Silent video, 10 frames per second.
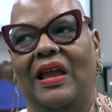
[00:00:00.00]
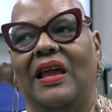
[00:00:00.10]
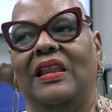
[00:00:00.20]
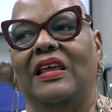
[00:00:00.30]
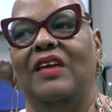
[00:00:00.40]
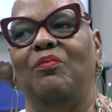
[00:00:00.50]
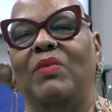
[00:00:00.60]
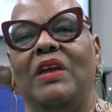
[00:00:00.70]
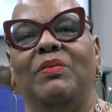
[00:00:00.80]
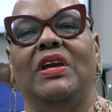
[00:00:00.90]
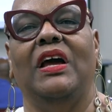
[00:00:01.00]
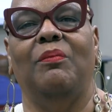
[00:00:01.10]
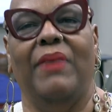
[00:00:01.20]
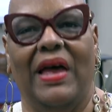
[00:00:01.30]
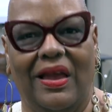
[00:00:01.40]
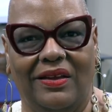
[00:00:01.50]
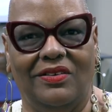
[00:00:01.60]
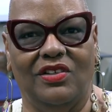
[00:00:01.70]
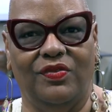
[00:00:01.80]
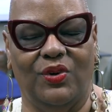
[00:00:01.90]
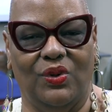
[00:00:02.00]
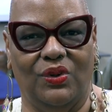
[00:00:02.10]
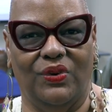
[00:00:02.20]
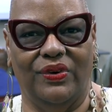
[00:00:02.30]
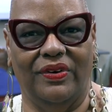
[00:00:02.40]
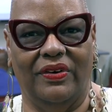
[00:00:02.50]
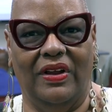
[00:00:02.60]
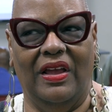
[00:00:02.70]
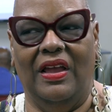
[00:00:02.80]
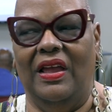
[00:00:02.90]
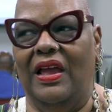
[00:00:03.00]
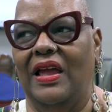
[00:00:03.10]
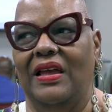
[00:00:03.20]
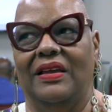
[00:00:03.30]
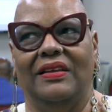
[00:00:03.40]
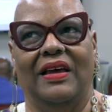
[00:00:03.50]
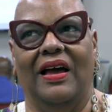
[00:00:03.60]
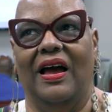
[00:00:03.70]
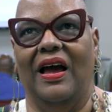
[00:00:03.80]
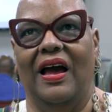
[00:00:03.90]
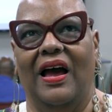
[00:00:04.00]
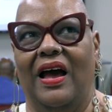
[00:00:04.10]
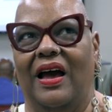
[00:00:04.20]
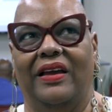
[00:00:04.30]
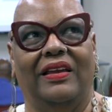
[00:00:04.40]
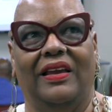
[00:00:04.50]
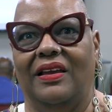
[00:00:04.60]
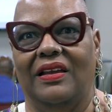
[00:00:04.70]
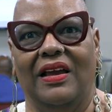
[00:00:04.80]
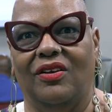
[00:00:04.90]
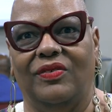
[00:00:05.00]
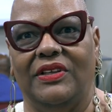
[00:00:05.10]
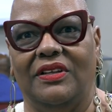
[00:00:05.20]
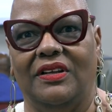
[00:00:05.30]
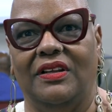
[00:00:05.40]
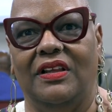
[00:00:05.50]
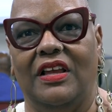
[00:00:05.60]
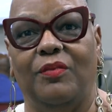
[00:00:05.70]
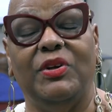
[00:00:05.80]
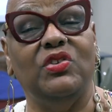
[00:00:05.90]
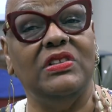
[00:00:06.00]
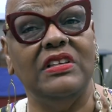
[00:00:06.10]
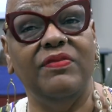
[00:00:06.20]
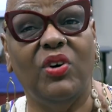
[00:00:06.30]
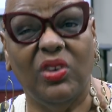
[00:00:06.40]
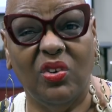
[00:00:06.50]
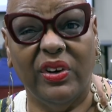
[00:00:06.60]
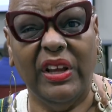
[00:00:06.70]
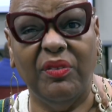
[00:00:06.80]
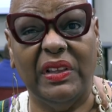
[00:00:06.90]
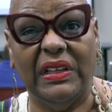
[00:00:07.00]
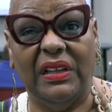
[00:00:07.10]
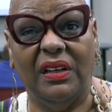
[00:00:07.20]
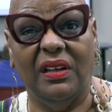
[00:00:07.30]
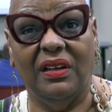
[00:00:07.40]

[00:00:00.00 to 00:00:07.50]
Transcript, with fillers: And it made me come back to folklore, and I can't get out of it. But you see folklore in everything.